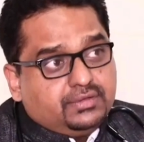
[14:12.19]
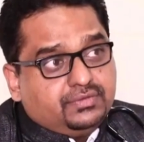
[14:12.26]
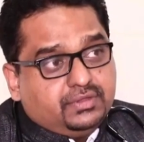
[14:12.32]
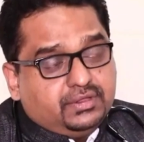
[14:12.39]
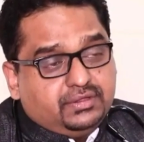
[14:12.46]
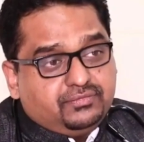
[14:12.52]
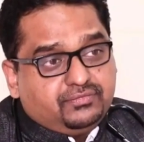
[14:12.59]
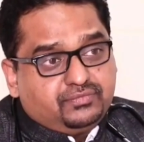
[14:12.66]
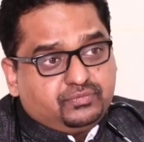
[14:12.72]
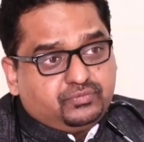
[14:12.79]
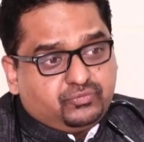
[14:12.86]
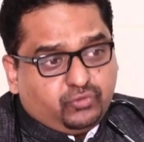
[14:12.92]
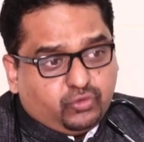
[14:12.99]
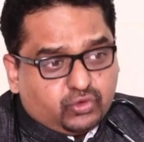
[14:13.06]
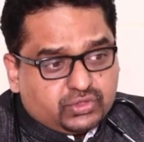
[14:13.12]
The
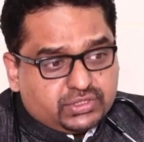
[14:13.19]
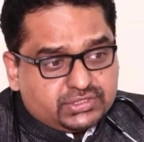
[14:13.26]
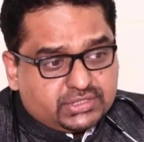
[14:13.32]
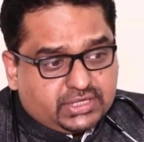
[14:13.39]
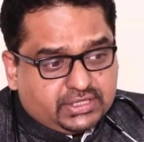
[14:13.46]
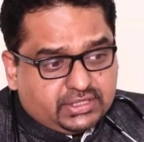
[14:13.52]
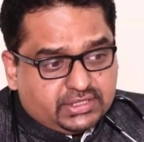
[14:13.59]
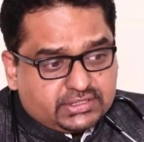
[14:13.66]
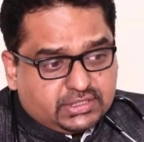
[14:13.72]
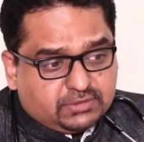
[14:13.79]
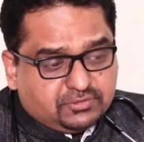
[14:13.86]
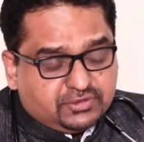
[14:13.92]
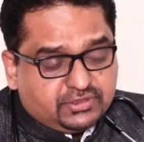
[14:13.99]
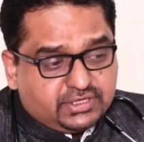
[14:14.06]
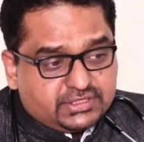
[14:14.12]
fourth is, I think, some
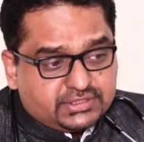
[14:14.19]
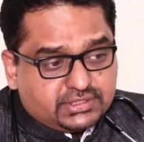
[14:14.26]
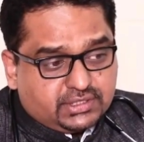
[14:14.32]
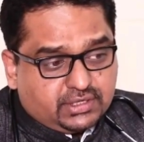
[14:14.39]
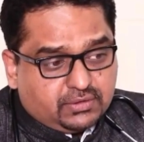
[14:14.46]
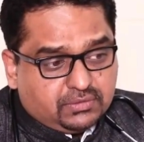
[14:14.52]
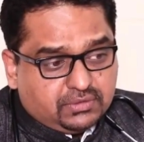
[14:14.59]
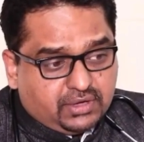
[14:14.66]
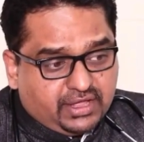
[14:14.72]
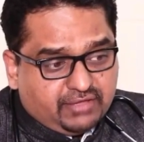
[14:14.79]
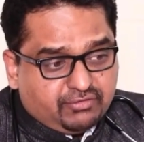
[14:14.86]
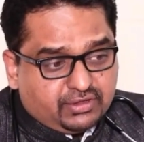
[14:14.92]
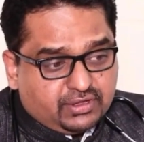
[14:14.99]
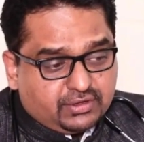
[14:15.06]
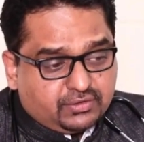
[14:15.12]
of the things around
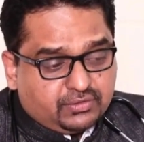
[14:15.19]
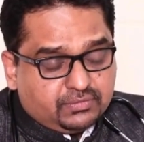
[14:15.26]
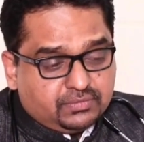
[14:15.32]
having a